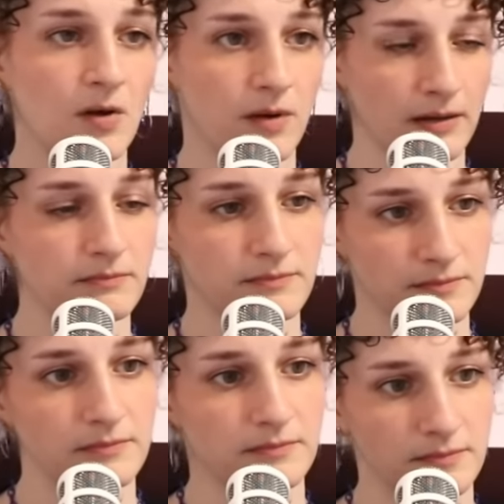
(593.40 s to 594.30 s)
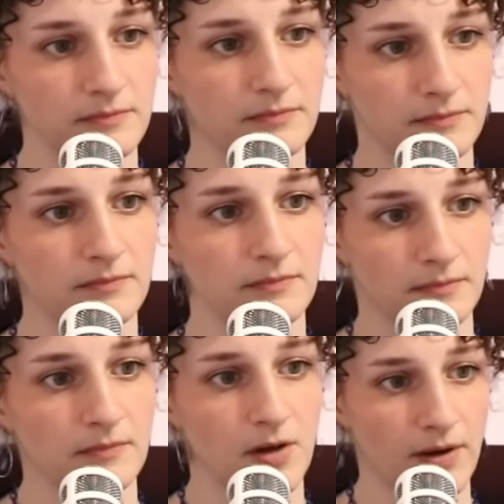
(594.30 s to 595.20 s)
Okay. That's-
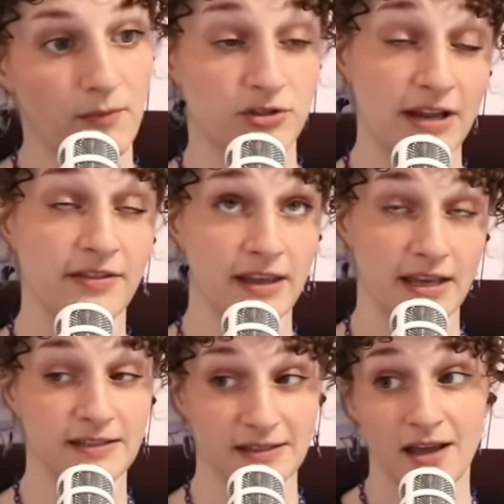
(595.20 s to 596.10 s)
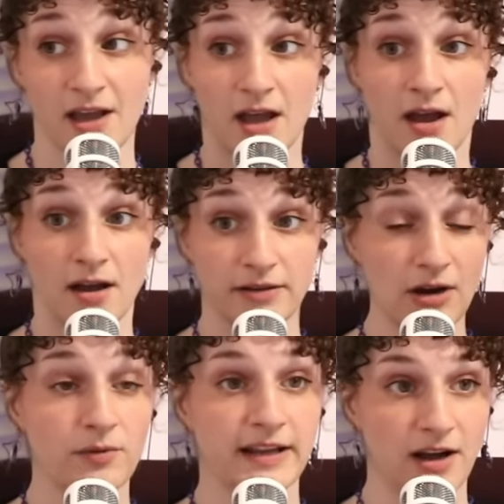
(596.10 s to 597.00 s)
okay, which I think is not
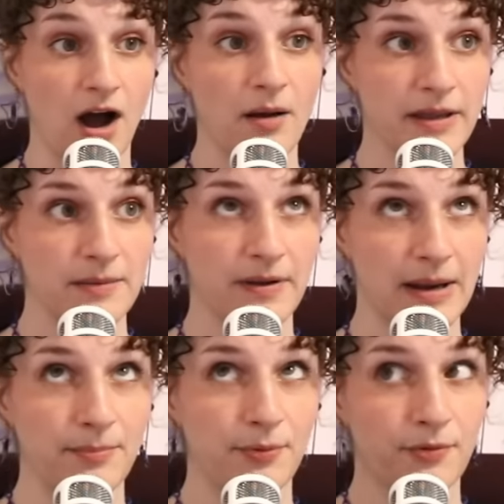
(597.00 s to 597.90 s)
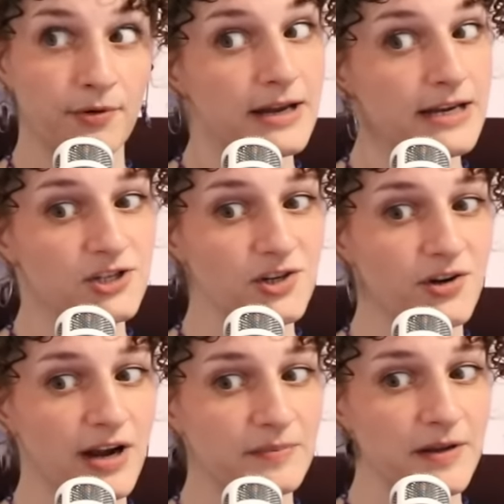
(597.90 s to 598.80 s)
only common, but I'm pretty sure,
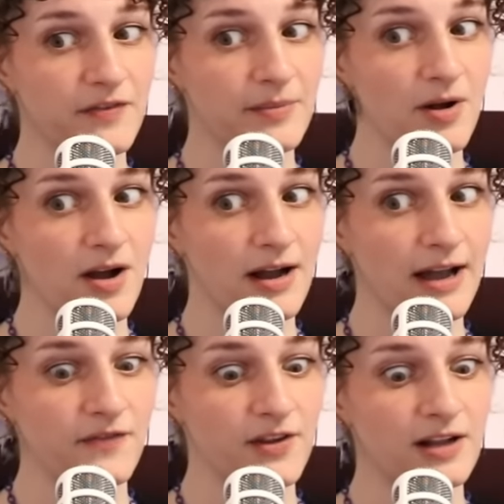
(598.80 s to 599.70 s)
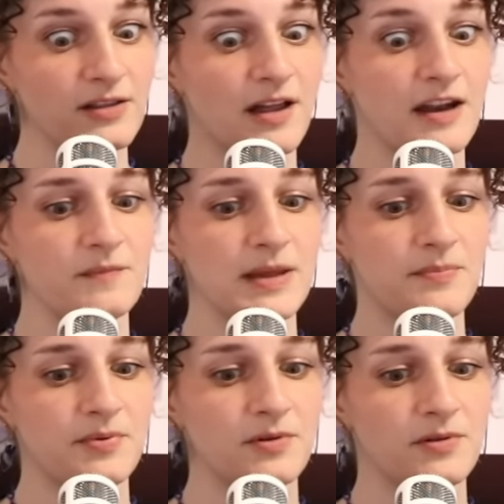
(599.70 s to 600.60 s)
correct me if I'm wrong, I feel like a lot of
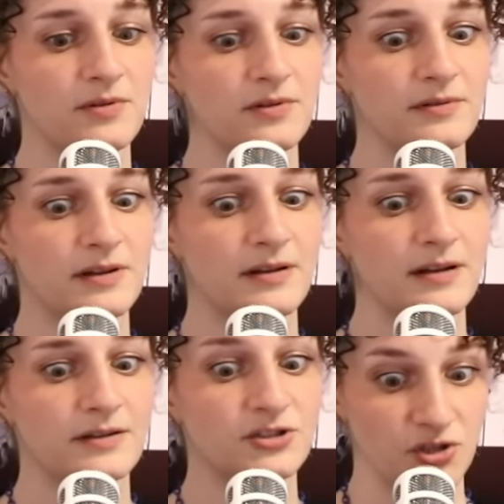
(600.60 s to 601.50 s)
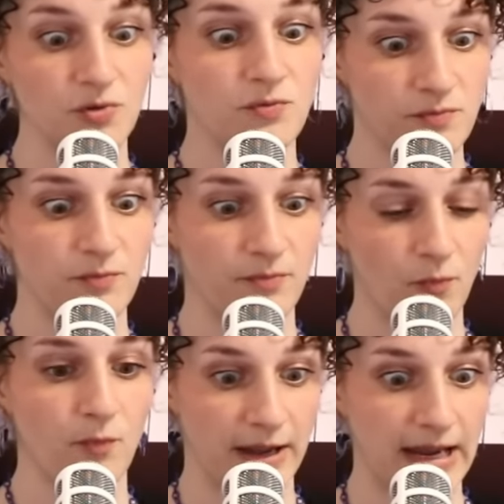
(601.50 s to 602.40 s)
people do
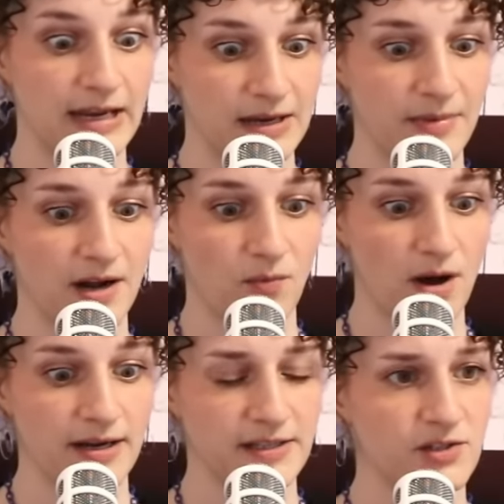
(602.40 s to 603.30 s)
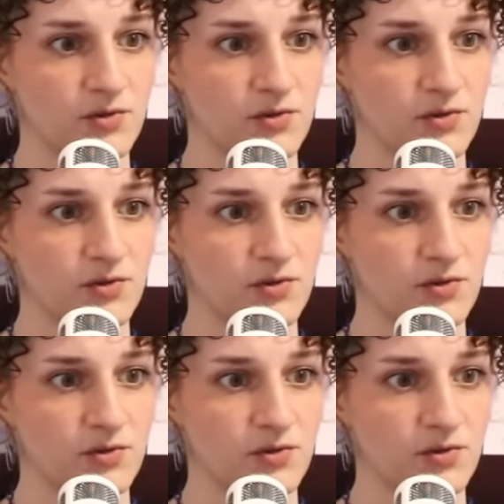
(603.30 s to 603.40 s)
weed and marijuana is to